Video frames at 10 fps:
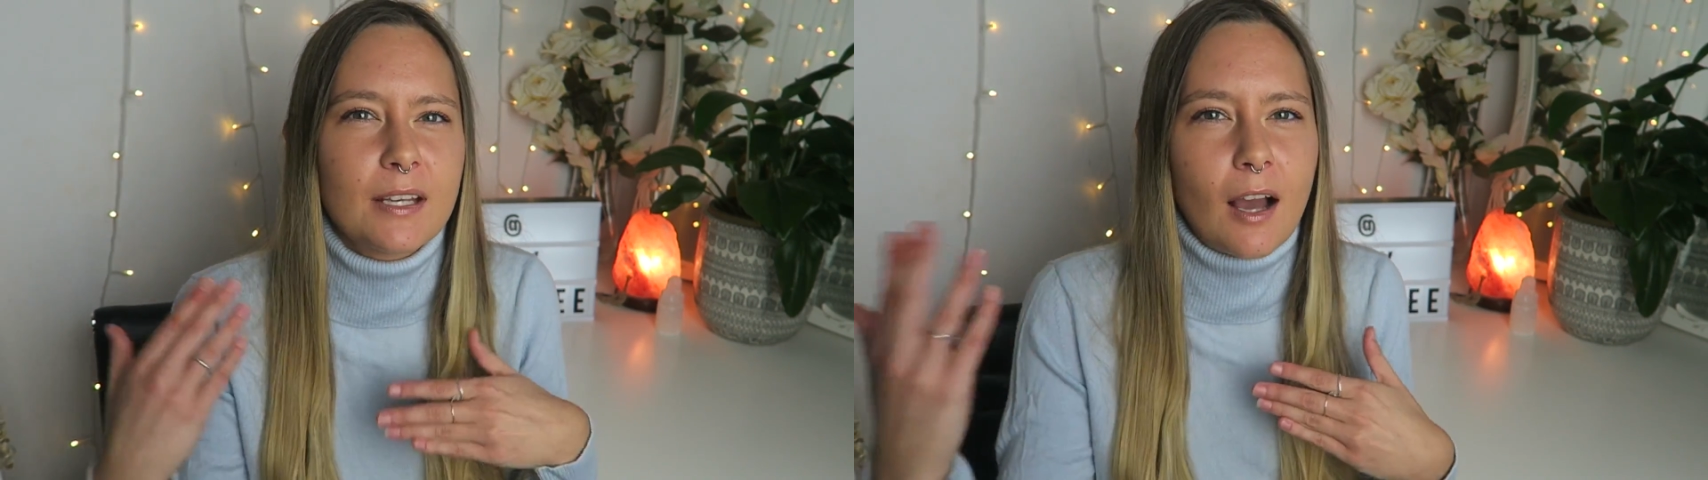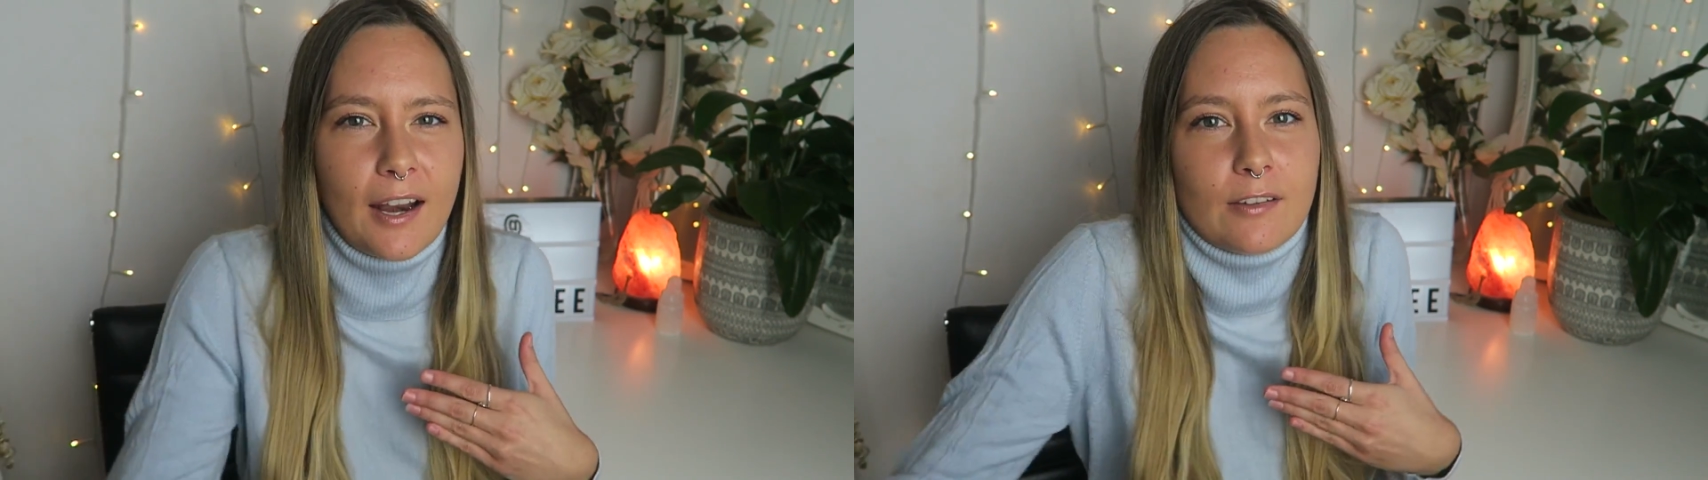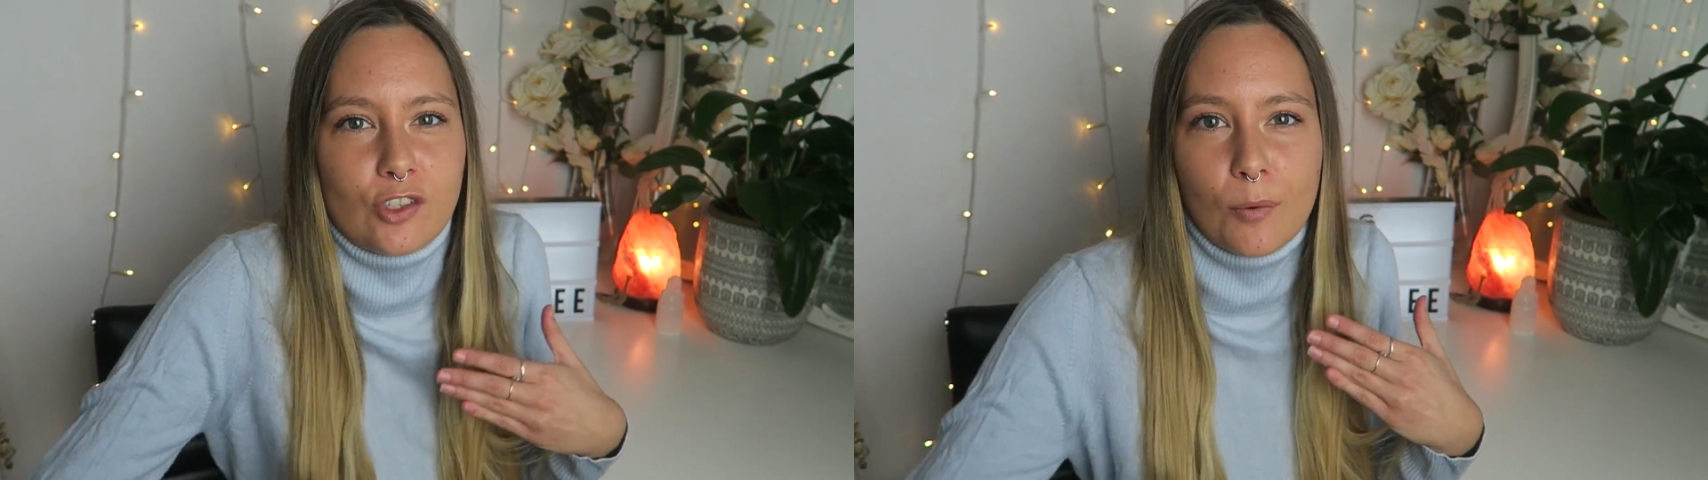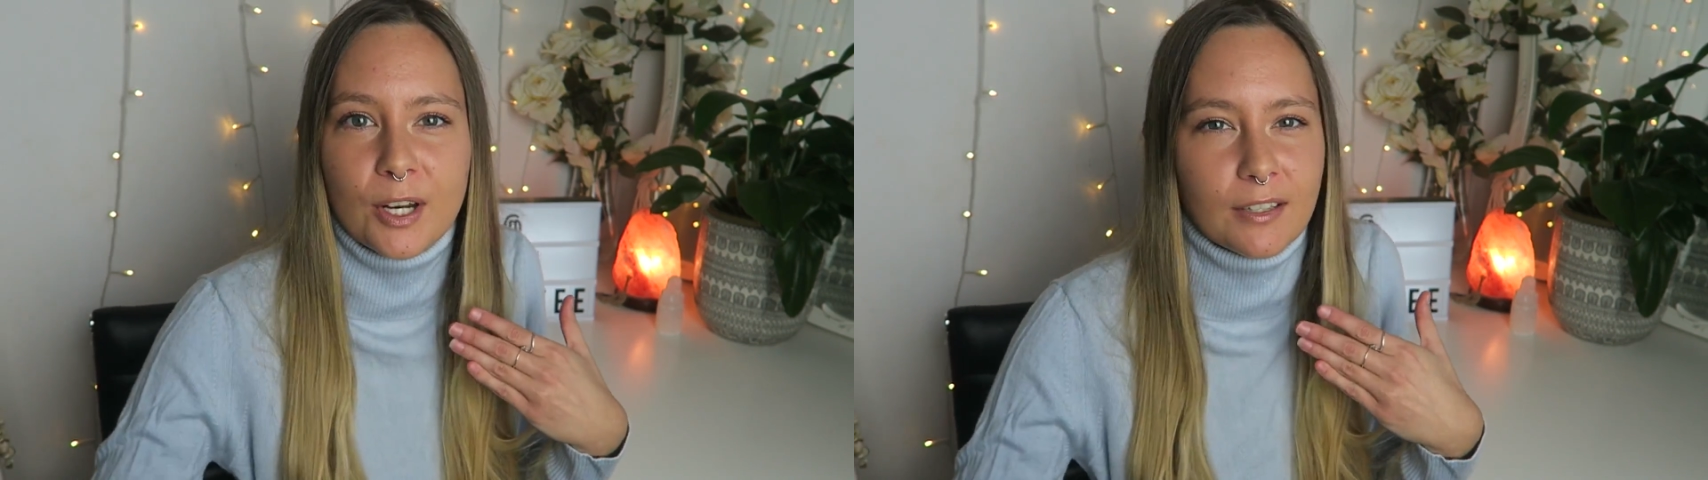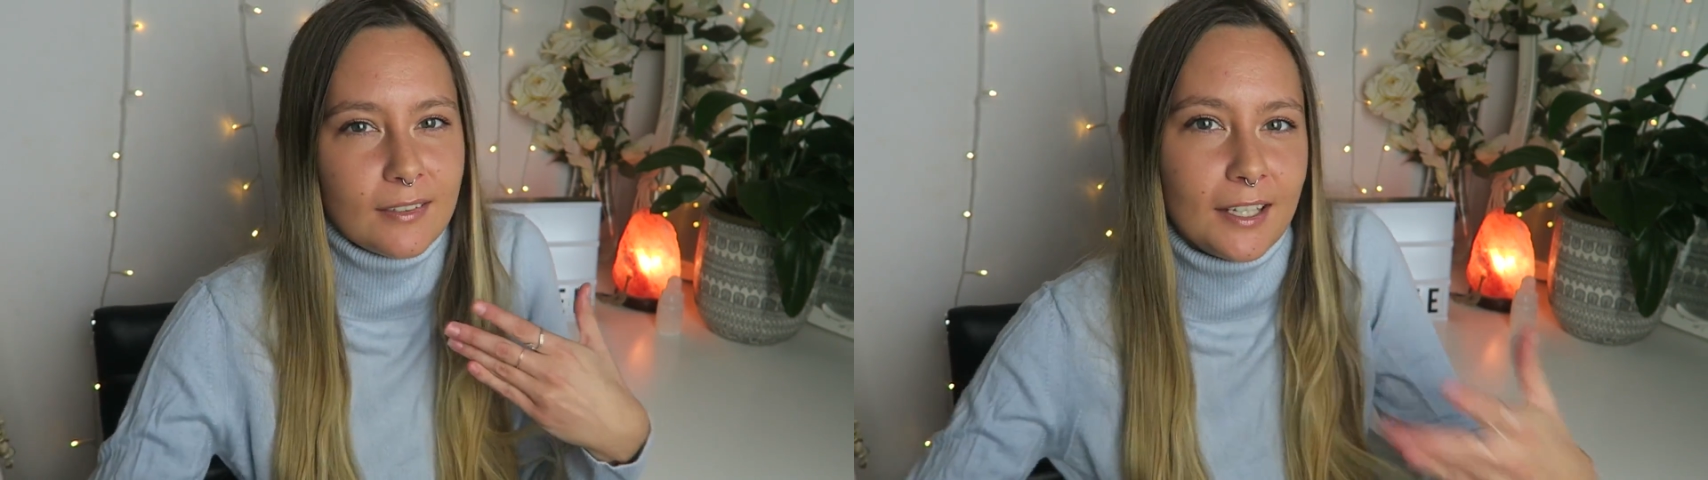be kind of
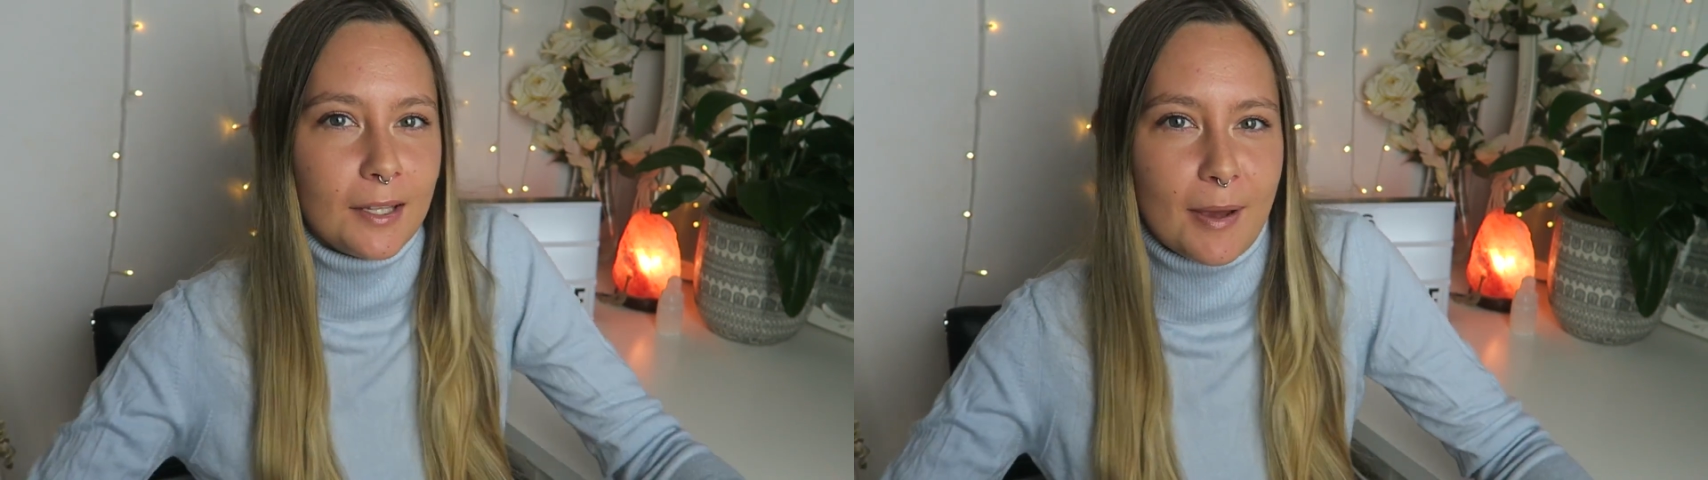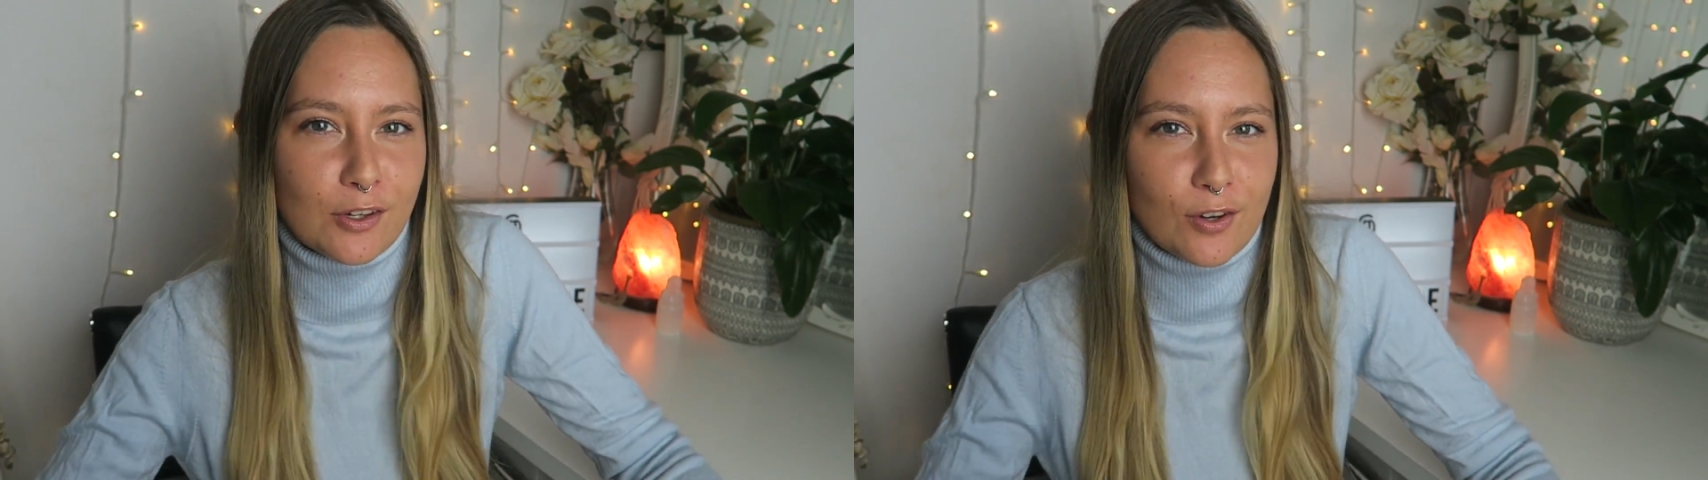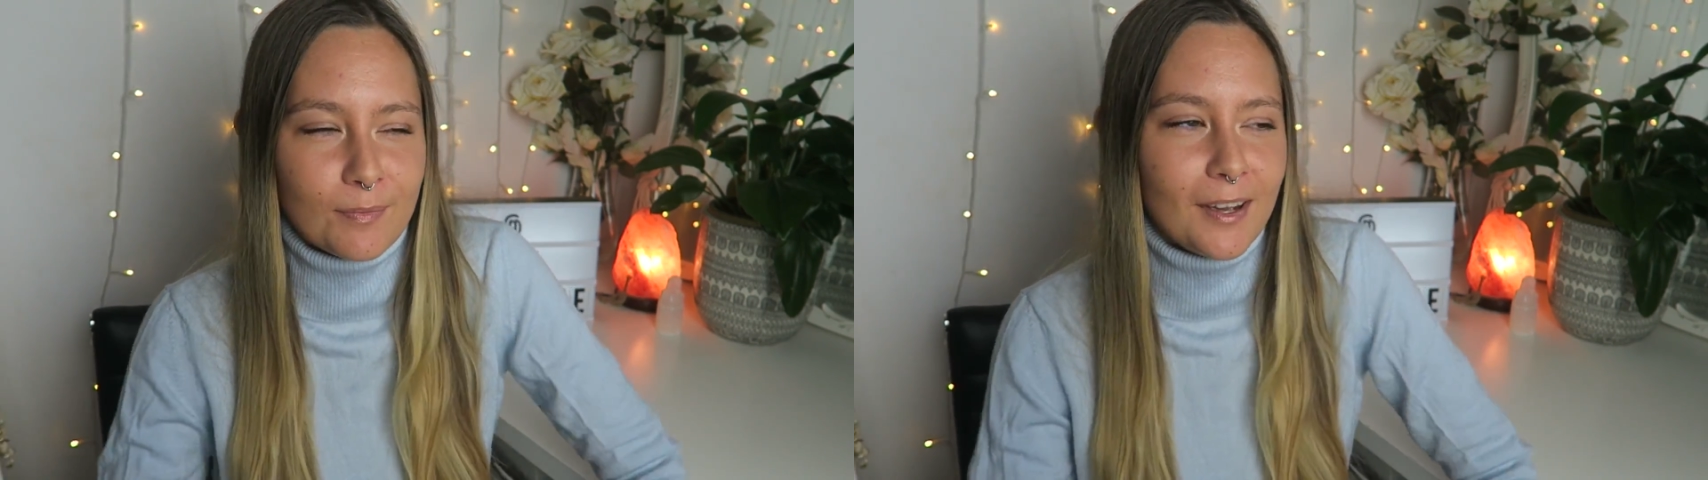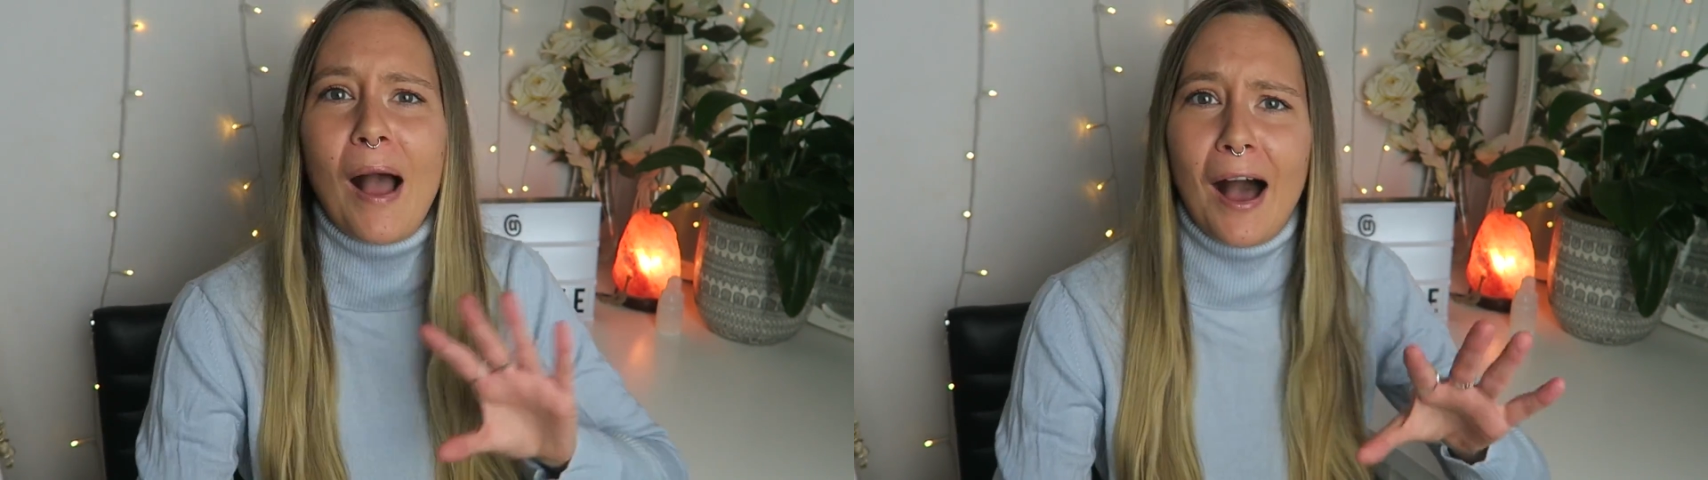dominant in the bedroom.